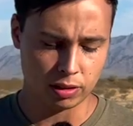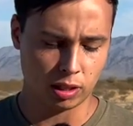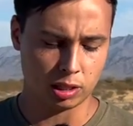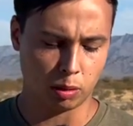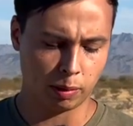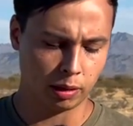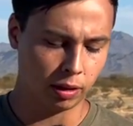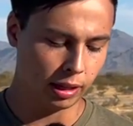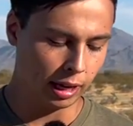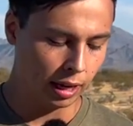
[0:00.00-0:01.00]
so that's why we can
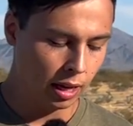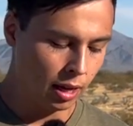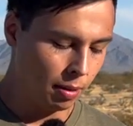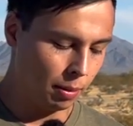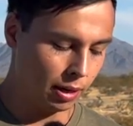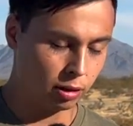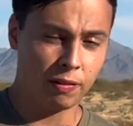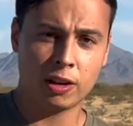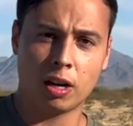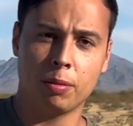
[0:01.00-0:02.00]
run that. But
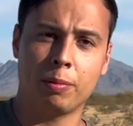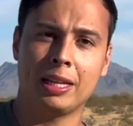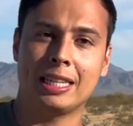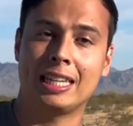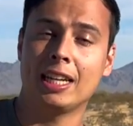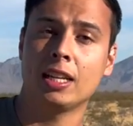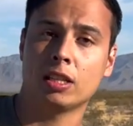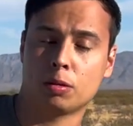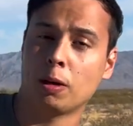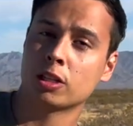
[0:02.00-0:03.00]
Griffin Armament did
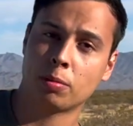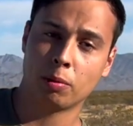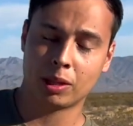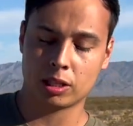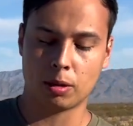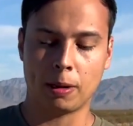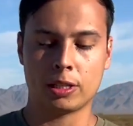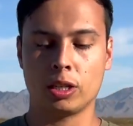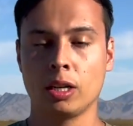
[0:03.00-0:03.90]
sponsor me with this suppressor.